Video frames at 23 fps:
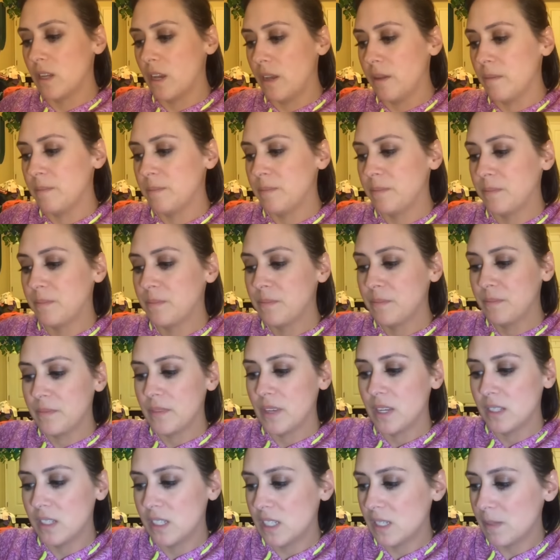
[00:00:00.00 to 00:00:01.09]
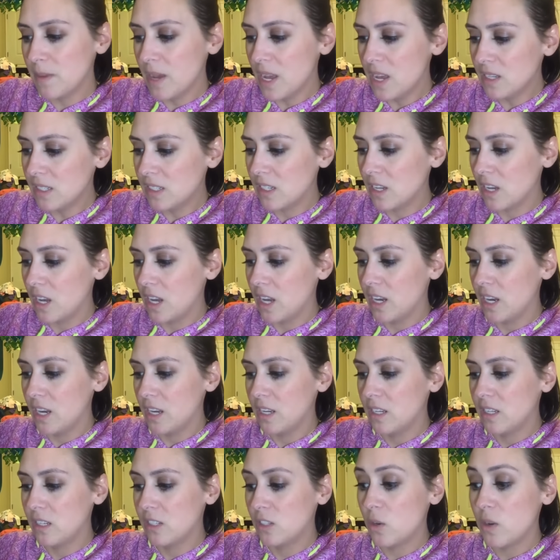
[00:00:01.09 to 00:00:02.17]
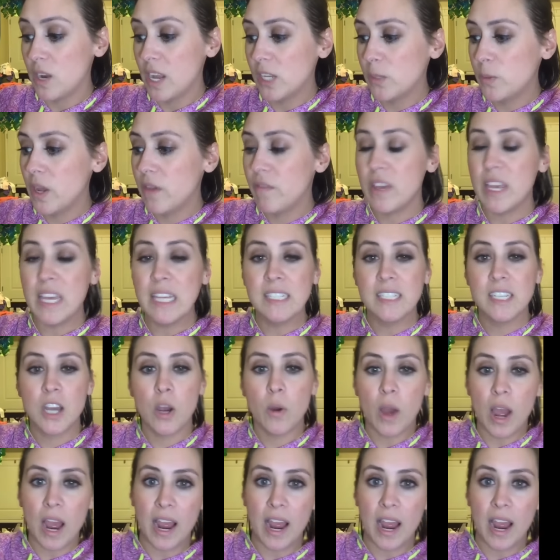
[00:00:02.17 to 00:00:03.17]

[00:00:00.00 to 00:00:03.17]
good. It smells good. So next we have Indigo